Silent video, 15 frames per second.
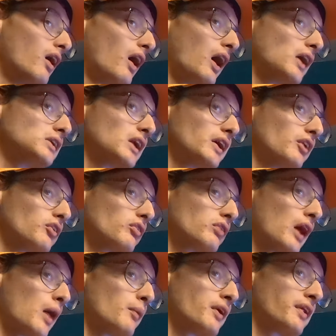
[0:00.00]
All right, ladies and
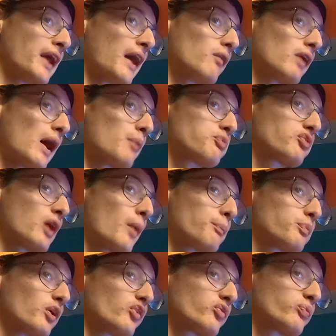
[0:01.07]
gentlemen, that wraps
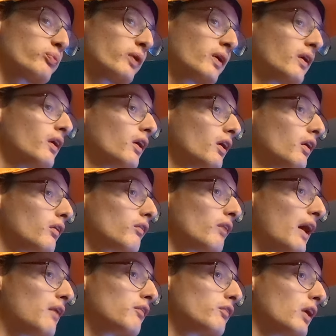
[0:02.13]
up this
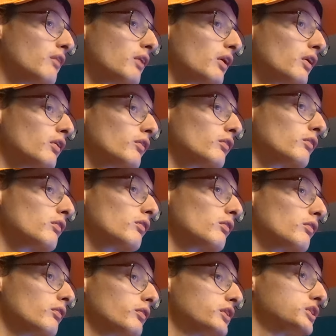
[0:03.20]
Red River
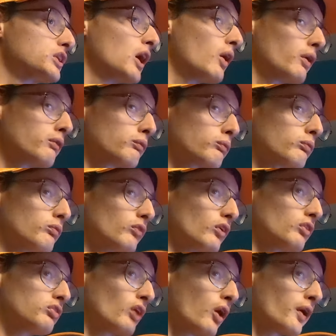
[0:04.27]

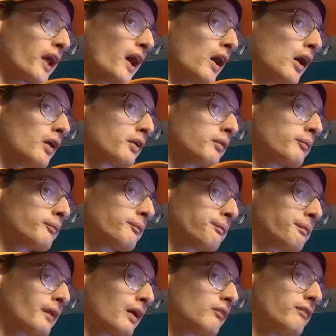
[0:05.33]
showdown.
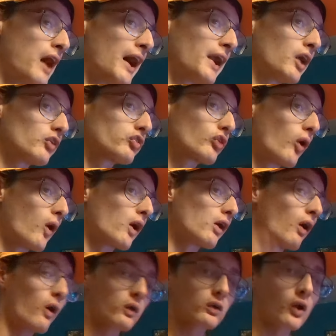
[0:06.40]
Final
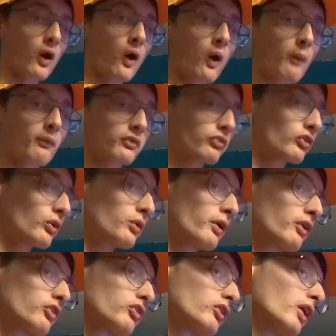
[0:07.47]
score, Oklahoma
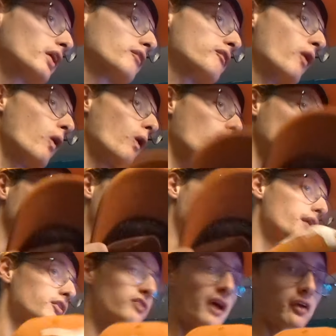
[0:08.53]
Sooners 34,
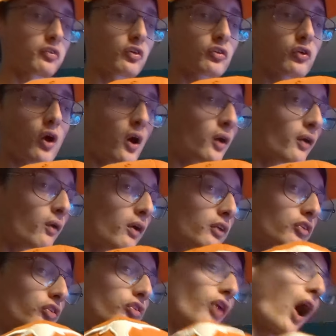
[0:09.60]
Texas
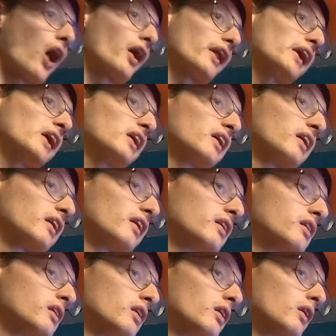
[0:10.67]
Longhorns 30.
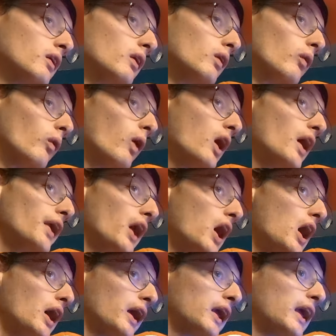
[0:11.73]
What
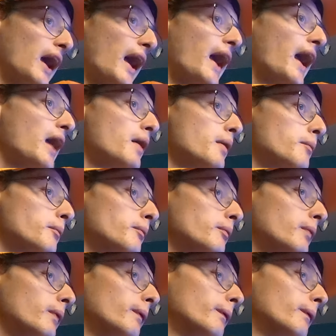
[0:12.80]
a game.